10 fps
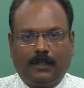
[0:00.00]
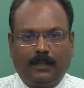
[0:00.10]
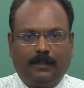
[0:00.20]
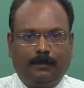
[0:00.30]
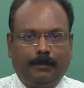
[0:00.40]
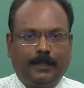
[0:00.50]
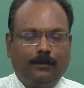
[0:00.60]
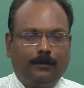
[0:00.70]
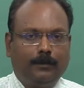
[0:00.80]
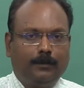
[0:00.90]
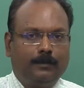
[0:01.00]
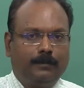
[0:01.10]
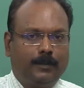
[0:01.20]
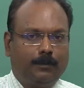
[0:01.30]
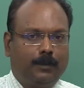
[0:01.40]
I will come back to you
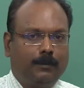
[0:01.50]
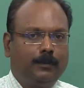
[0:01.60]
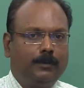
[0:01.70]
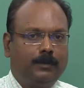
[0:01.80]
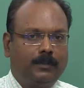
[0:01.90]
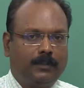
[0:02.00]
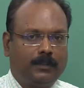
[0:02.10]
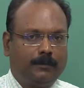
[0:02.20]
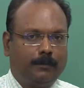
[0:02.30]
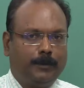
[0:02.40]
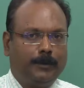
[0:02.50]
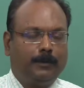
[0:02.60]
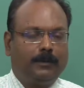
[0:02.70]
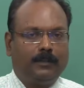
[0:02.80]
with one more module